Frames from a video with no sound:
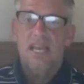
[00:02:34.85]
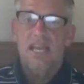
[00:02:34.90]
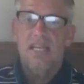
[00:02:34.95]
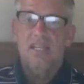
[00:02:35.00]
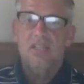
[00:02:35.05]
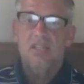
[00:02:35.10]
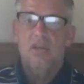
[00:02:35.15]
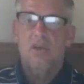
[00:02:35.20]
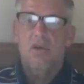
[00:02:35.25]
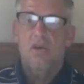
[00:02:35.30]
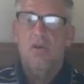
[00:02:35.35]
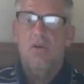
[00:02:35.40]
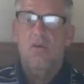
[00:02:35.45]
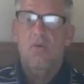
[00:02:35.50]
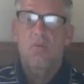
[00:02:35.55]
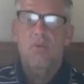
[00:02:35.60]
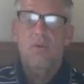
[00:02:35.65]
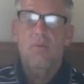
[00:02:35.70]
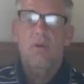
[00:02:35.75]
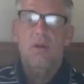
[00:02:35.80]
And so
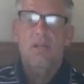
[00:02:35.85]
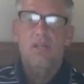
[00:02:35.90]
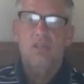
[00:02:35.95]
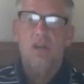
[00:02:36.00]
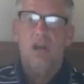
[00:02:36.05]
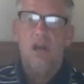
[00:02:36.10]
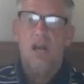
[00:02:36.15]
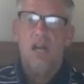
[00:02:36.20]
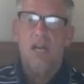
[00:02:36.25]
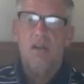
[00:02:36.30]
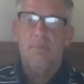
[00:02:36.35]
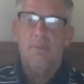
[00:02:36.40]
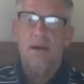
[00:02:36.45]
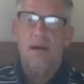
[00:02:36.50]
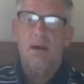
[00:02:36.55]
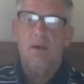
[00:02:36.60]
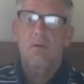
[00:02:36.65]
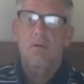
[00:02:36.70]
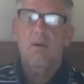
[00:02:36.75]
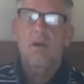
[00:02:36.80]
we want to talk
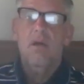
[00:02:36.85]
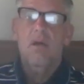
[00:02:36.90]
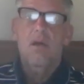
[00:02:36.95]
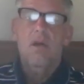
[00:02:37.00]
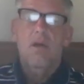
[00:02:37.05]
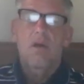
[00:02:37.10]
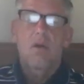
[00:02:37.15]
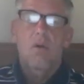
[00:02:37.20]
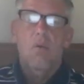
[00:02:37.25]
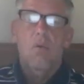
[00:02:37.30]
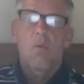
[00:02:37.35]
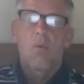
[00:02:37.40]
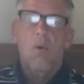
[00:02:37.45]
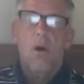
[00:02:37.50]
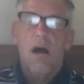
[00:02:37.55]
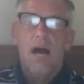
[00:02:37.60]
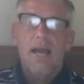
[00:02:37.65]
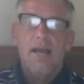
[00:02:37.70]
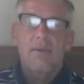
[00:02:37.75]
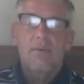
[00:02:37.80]
about
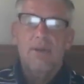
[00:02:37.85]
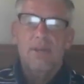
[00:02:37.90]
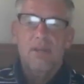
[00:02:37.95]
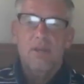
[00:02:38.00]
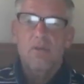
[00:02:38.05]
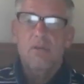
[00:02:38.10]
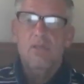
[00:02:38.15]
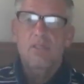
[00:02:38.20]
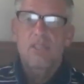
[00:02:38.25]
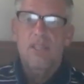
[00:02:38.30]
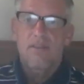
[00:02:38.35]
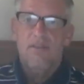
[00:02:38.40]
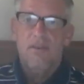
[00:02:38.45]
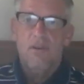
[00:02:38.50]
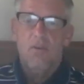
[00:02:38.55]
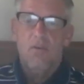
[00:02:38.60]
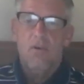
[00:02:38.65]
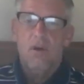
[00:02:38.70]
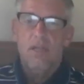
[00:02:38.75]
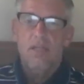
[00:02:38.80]
why we use
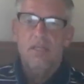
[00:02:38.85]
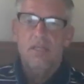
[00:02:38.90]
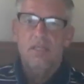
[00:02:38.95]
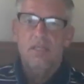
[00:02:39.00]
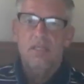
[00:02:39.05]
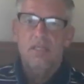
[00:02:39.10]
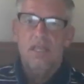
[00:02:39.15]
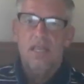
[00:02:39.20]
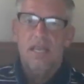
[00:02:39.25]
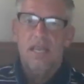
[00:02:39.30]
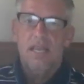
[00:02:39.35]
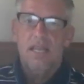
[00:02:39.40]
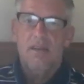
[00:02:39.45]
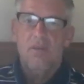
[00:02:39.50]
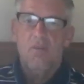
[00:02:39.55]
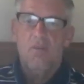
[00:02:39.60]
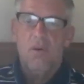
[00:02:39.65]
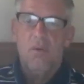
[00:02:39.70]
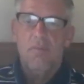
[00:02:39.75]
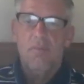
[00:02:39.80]
different ones
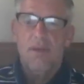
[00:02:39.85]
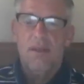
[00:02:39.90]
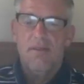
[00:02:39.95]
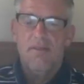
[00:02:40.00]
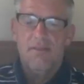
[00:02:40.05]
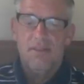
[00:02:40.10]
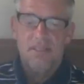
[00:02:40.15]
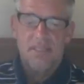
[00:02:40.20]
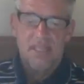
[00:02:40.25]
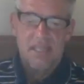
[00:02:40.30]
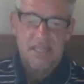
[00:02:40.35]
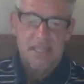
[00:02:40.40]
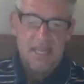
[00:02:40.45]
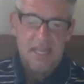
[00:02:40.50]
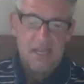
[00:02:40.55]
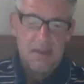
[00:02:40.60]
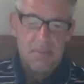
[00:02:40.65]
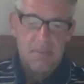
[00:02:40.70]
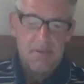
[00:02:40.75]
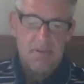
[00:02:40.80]
and what benefits that they
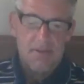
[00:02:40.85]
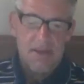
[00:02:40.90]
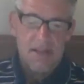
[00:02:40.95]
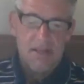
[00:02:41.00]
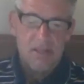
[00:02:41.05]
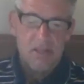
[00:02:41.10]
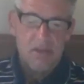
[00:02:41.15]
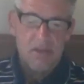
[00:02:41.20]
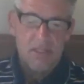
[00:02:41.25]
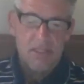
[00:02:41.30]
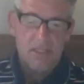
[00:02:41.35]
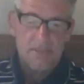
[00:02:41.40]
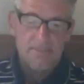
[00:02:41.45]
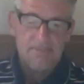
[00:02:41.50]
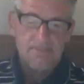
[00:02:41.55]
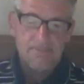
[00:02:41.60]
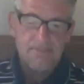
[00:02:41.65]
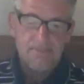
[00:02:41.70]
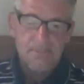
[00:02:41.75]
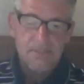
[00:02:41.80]
can provide to us.
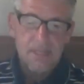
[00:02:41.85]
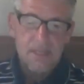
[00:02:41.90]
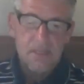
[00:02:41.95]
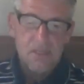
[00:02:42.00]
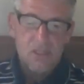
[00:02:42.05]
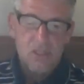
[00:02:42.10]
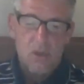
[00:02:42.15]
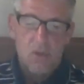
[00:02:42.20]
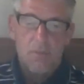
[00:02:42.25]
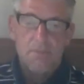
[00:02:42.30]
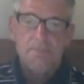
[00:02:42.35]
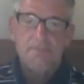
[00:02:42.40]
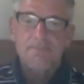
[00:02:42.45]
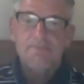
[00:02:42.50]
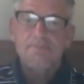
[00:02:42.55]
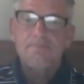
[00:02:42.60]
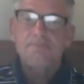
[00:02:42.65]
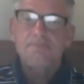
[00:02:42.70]
So